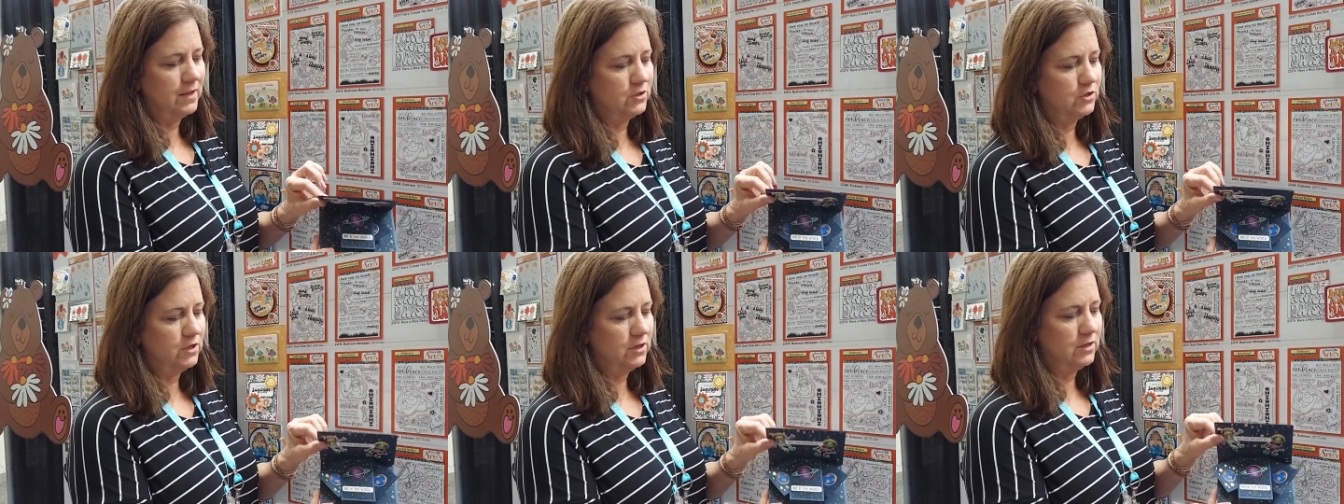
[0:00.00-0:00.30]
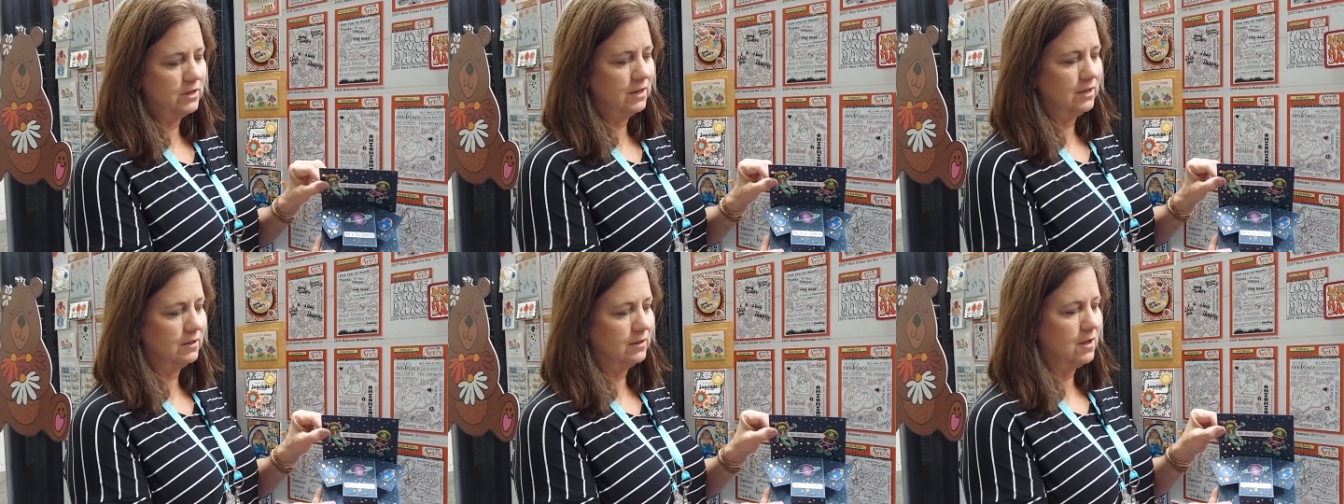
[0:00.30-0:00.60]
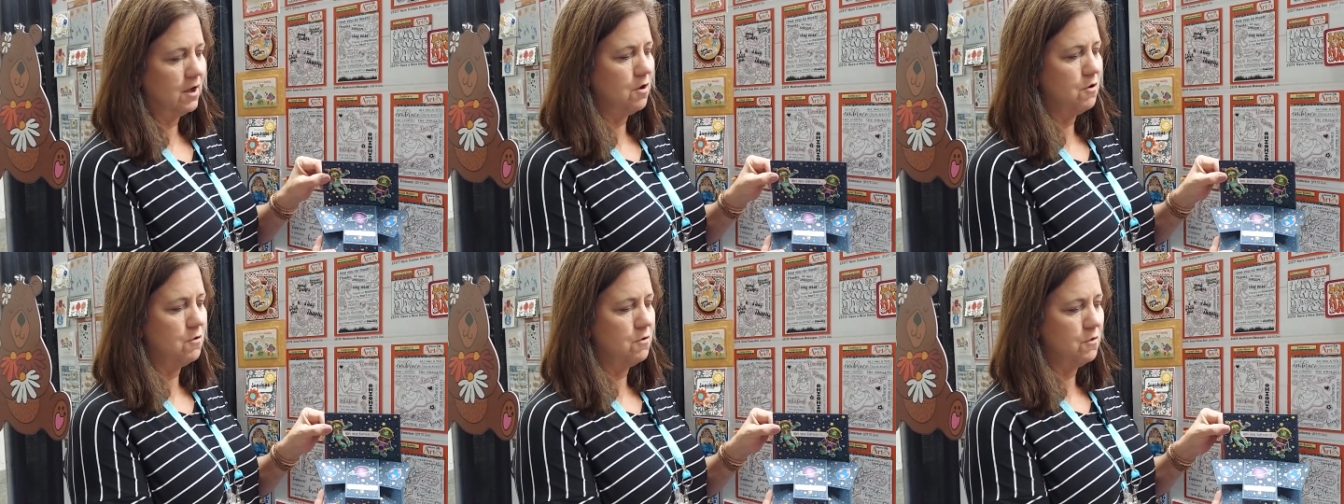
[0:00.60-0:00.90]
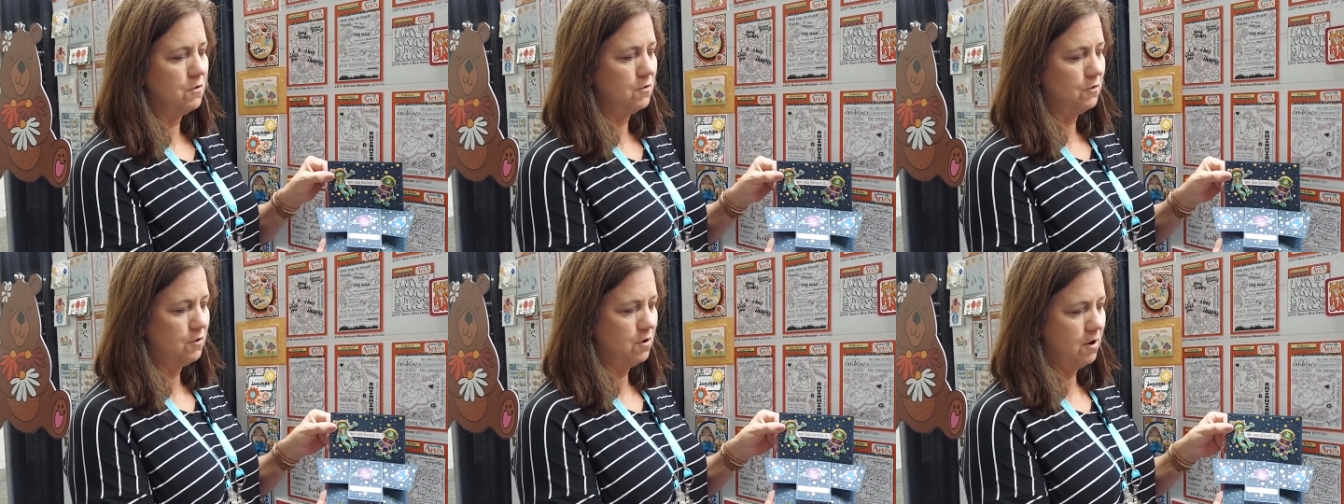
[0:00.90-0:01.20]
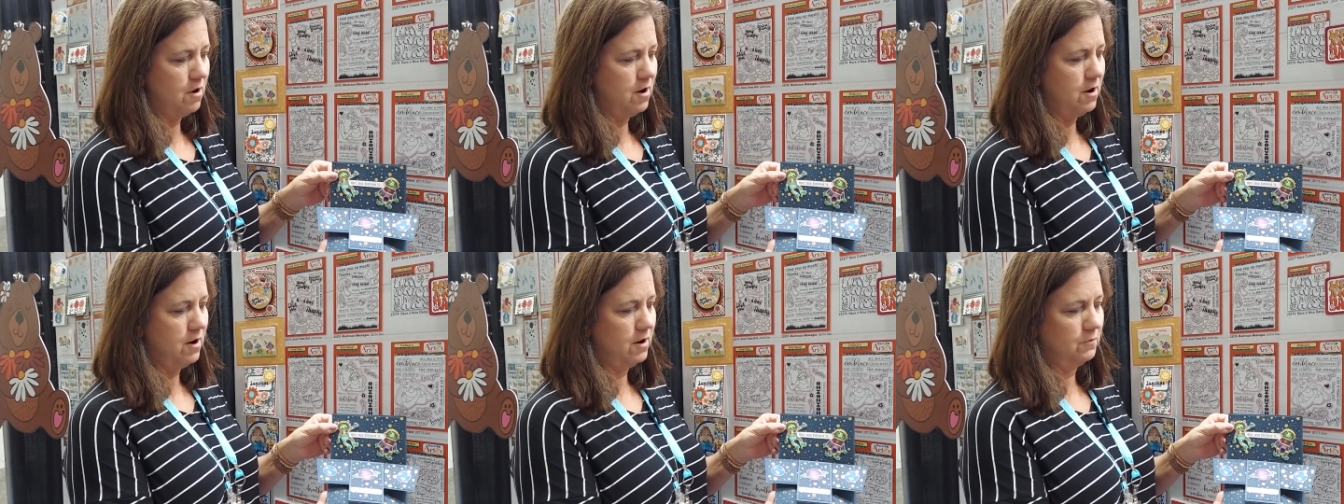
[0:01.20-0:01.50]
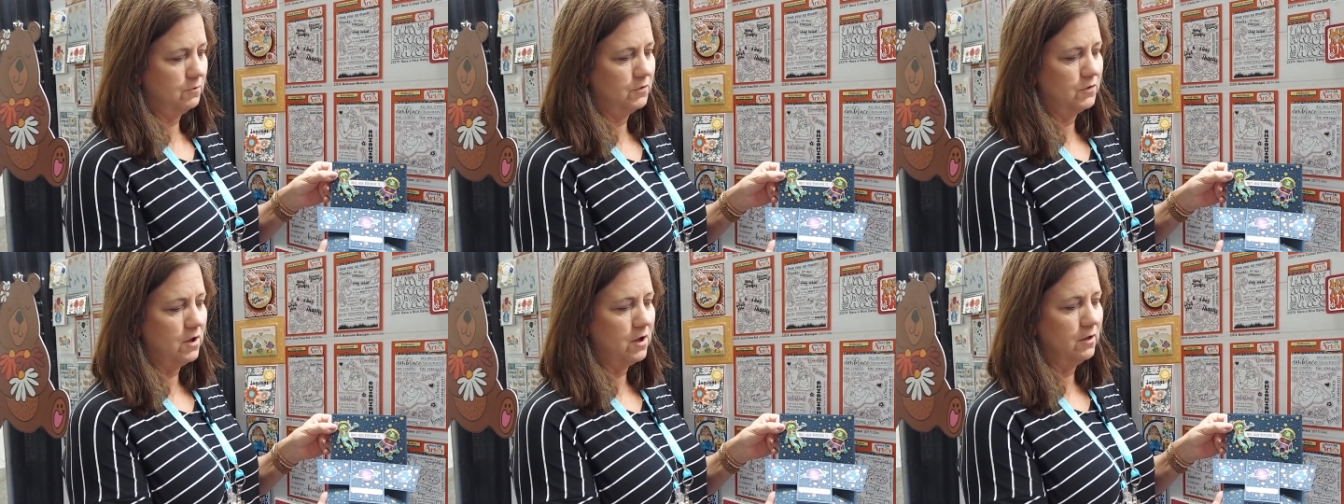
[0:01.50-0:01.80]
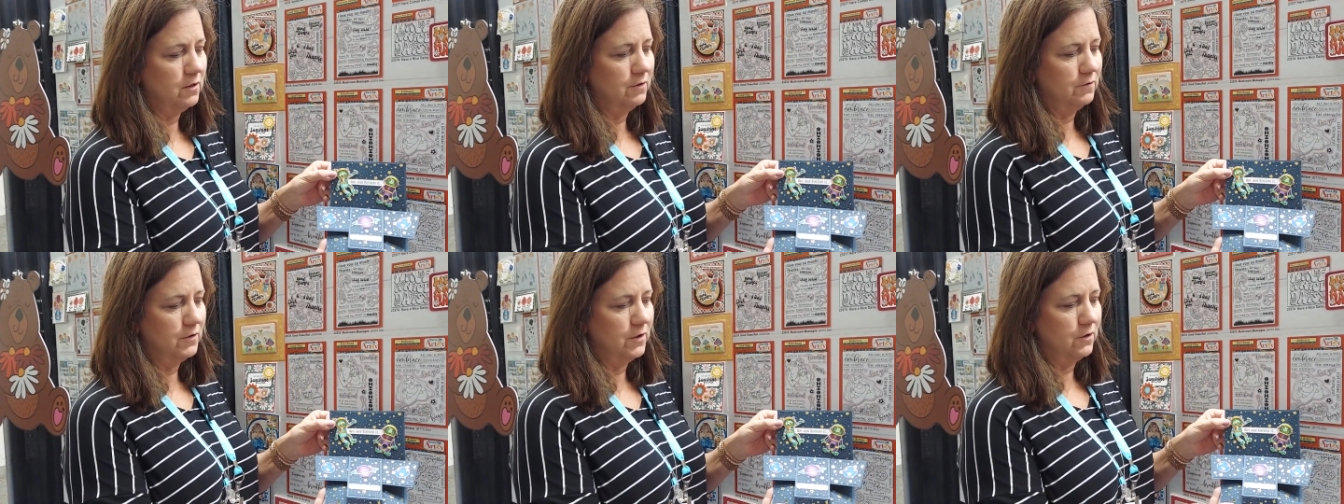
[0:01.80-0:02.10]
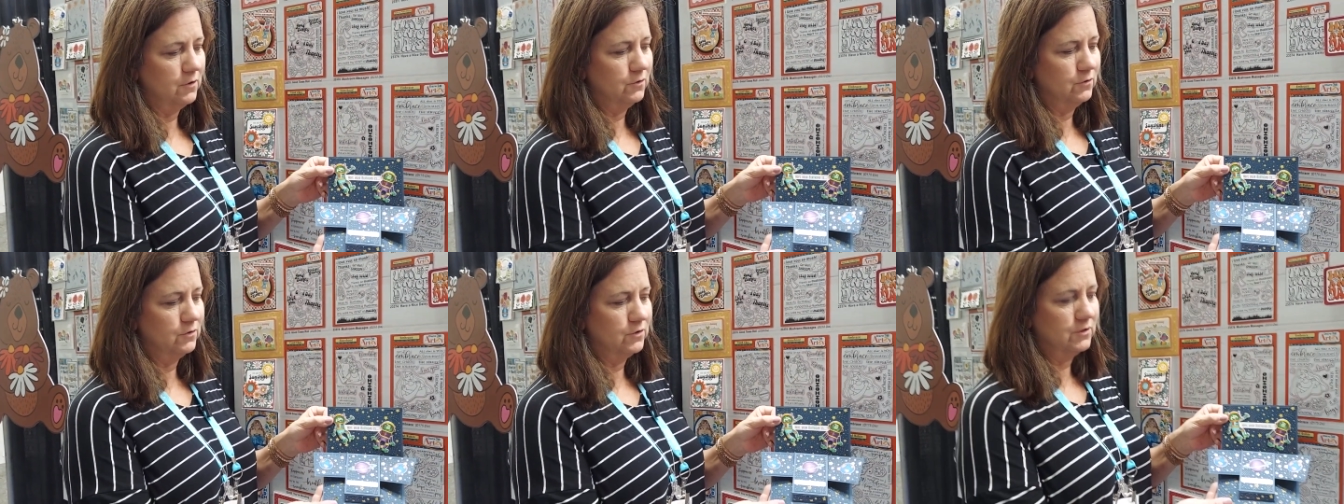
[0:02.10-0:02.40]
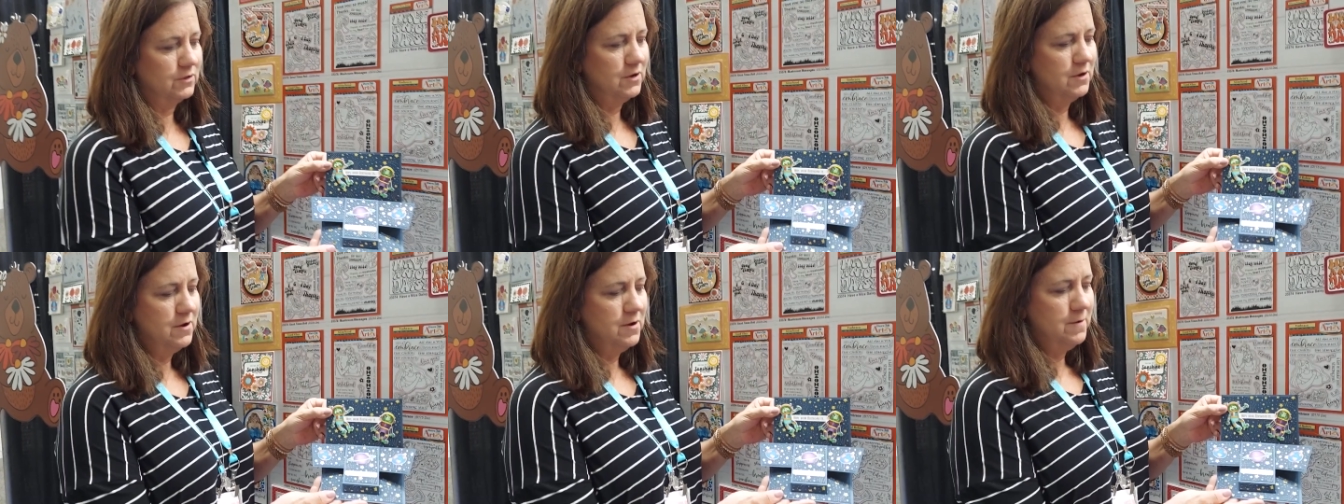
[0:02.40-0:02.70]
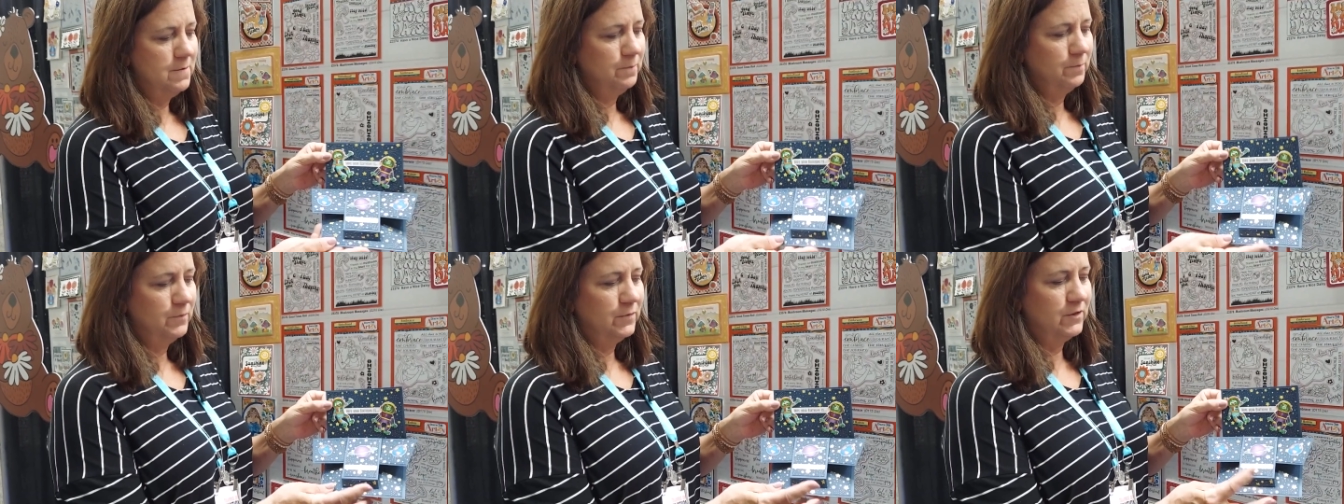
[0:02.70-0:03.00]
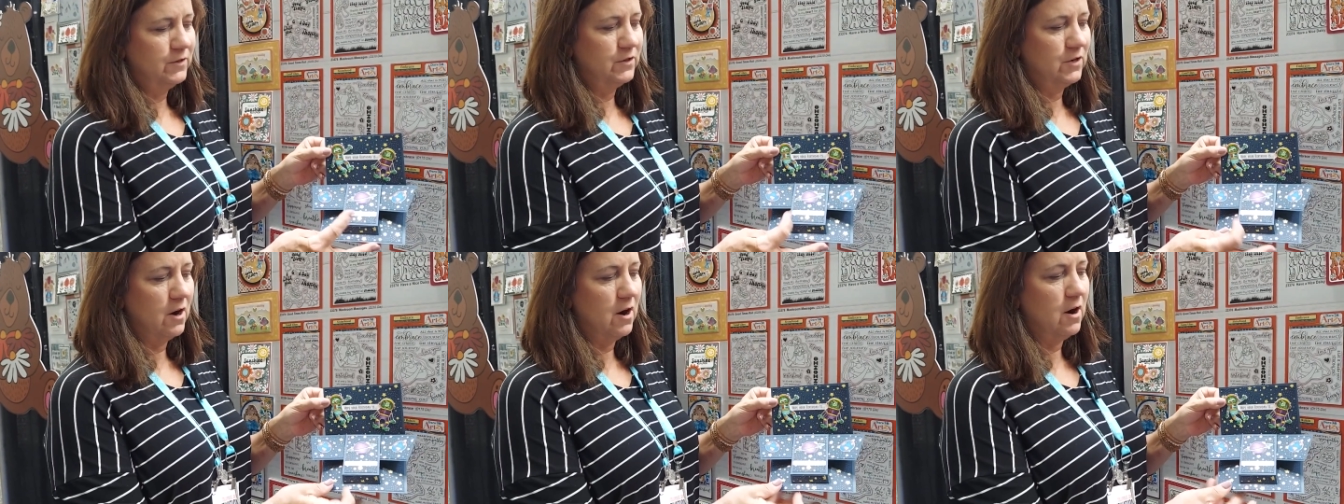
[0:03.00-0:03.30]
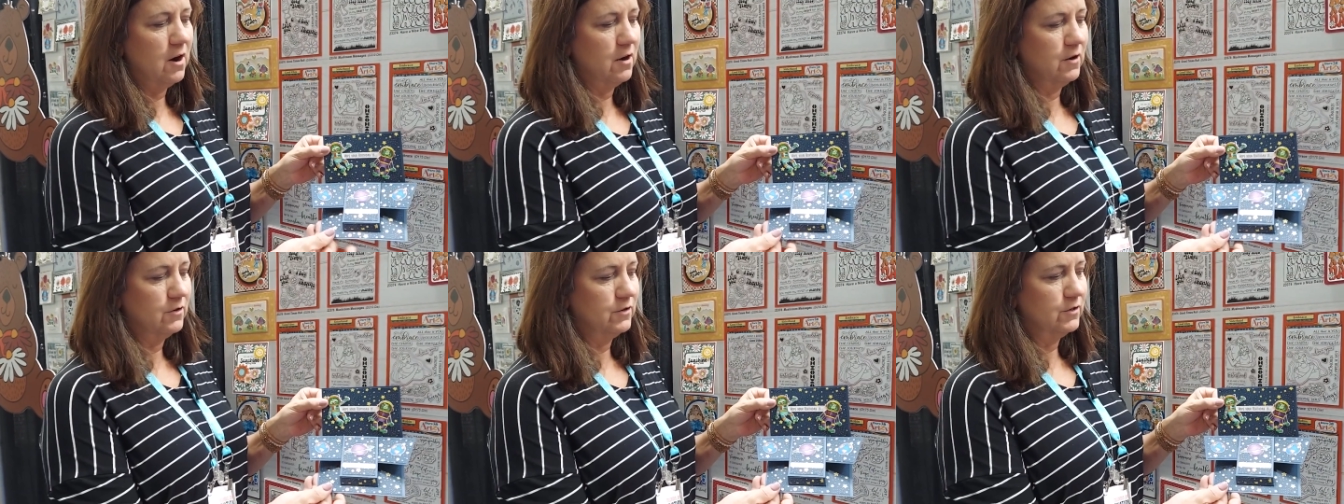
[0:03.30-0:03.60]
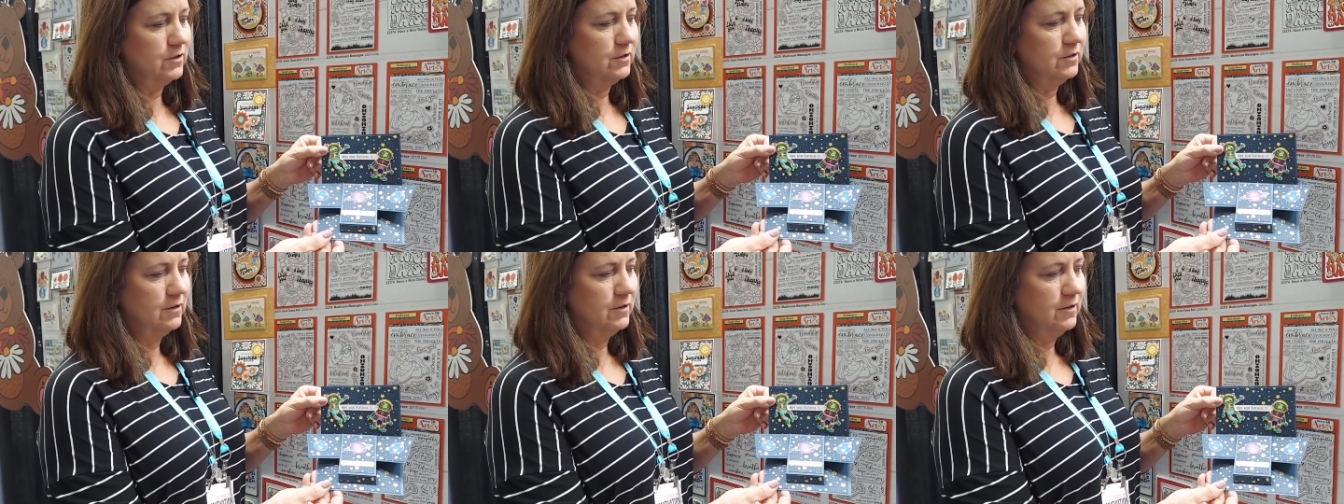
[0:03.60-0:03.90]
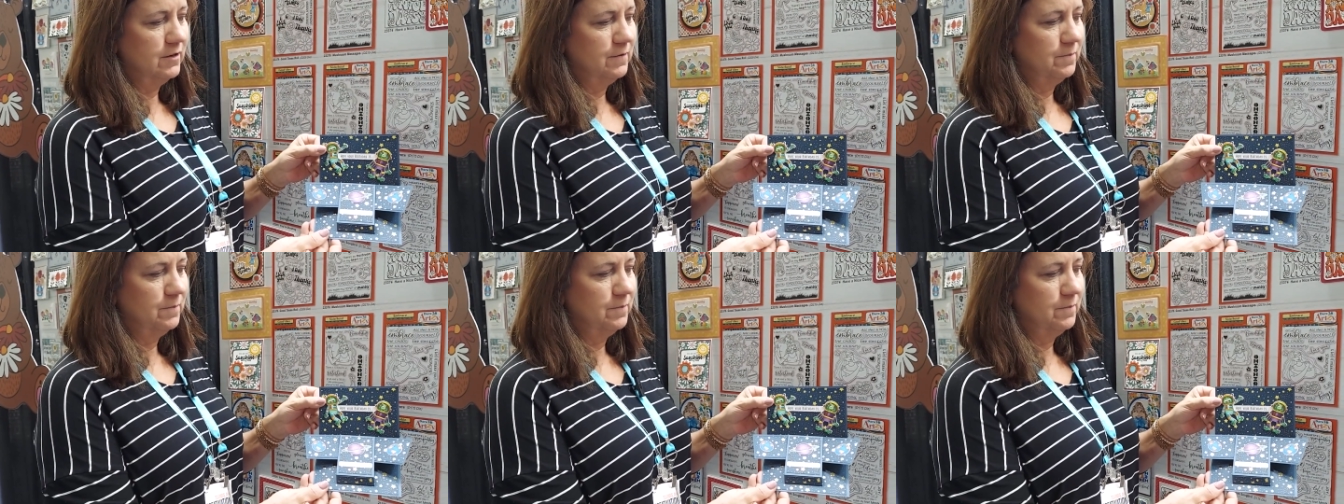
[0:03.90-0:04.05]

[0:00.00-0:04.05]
that she did the whole card with all of those stars.